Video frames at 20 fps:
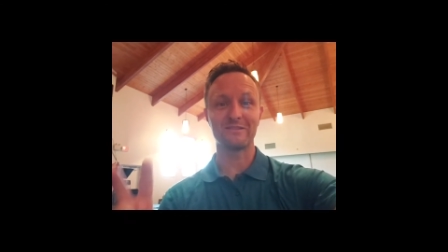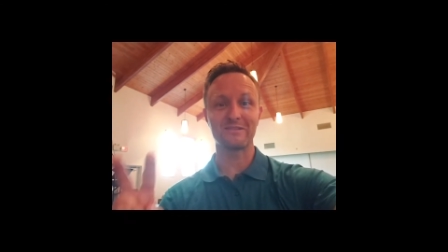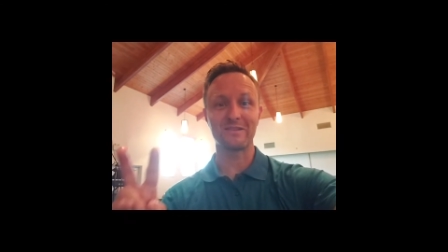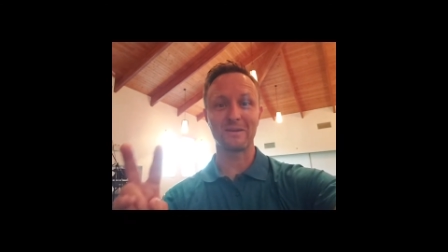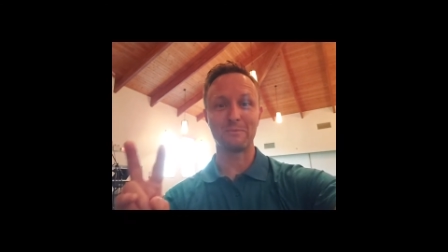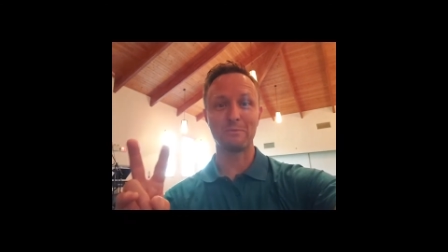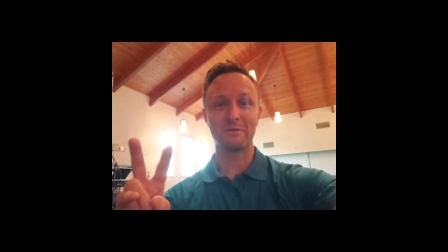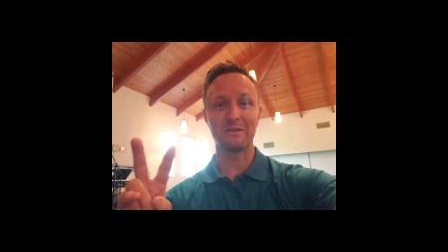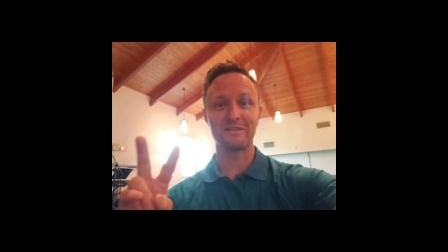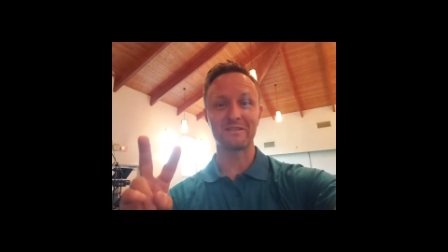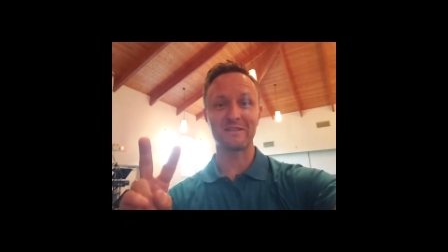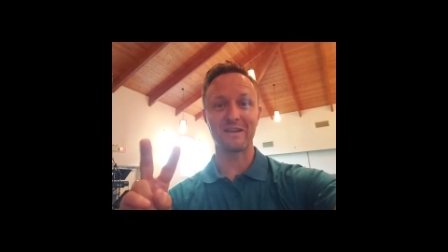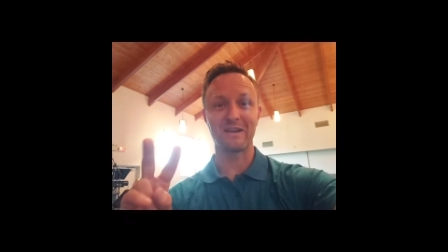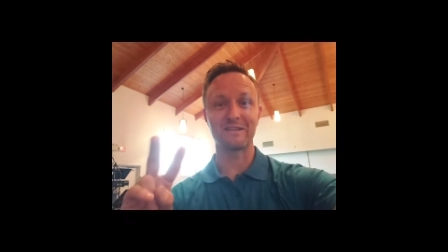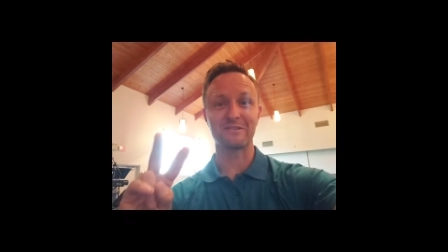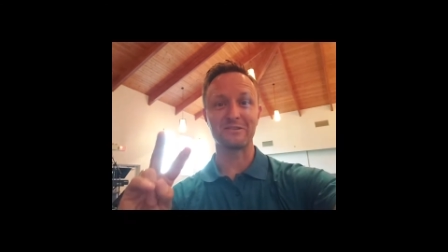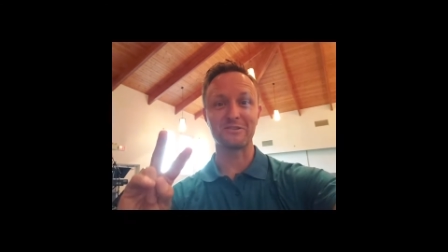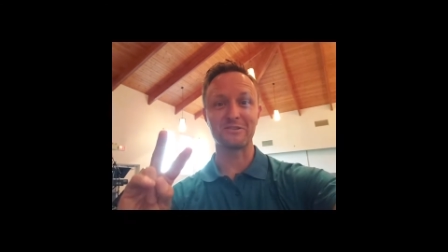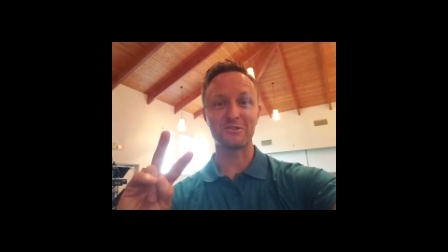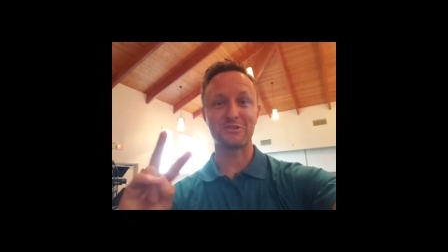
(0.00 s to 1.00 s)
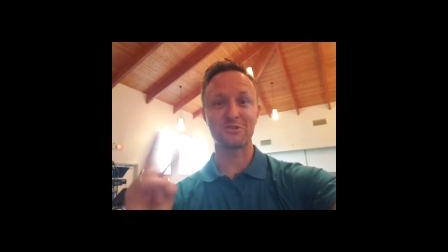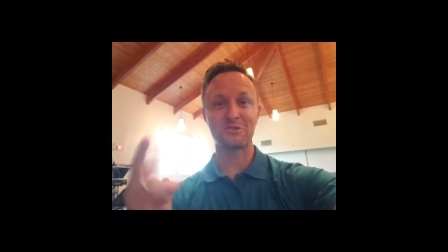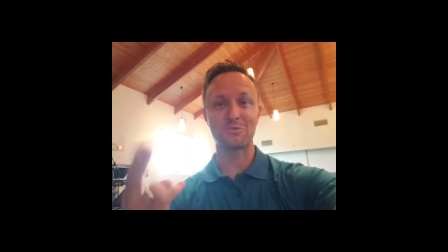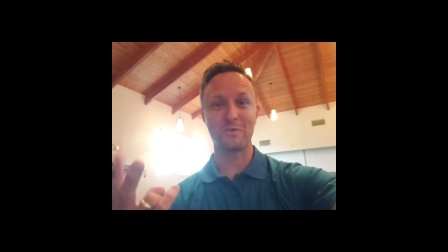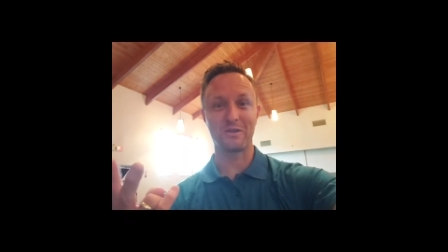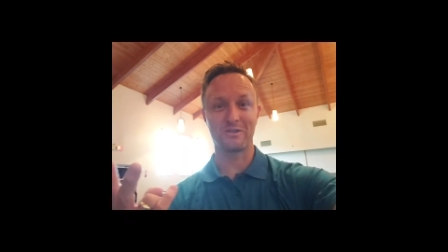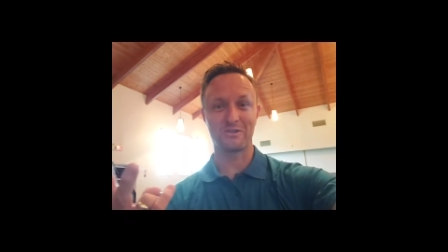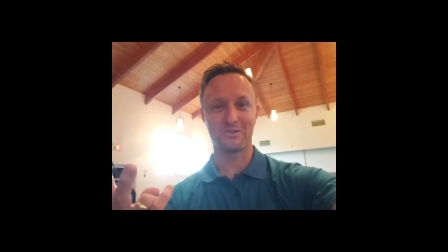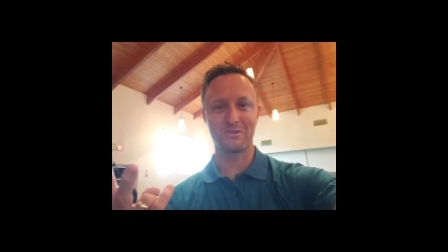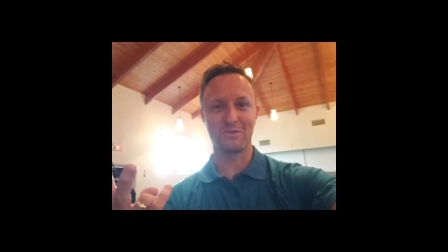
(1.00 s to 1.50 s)
someone decided to
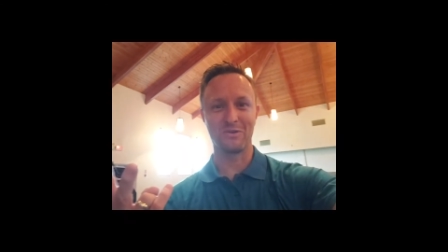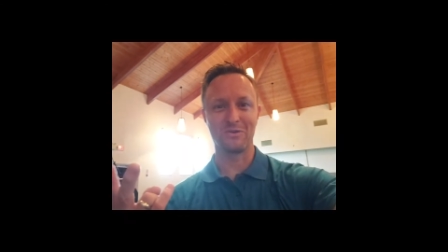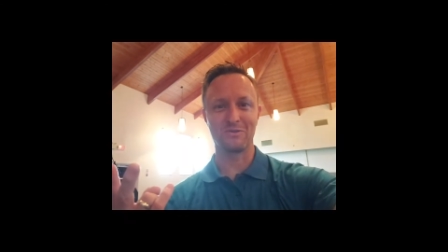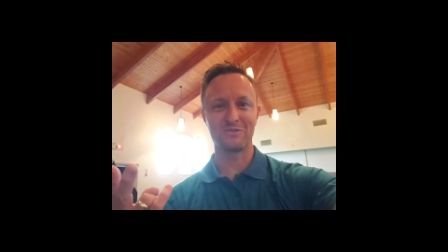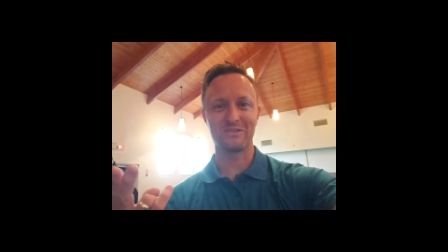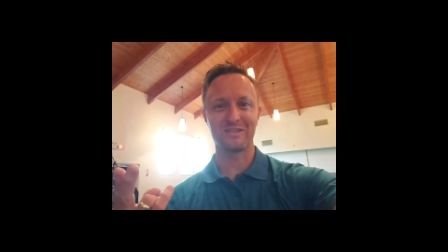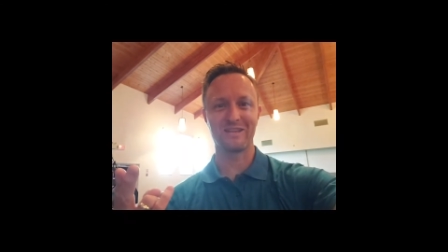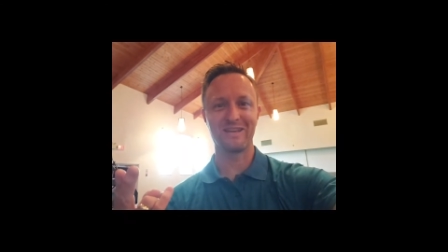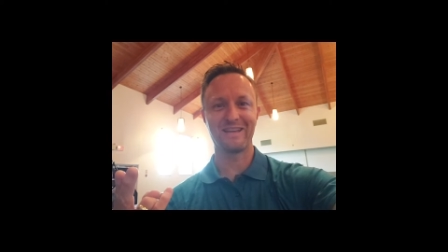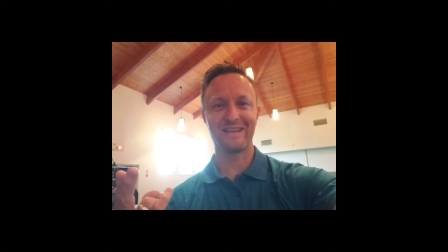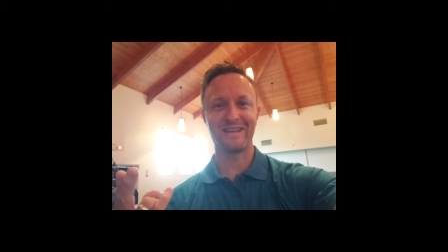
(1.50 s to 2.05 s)
switch those.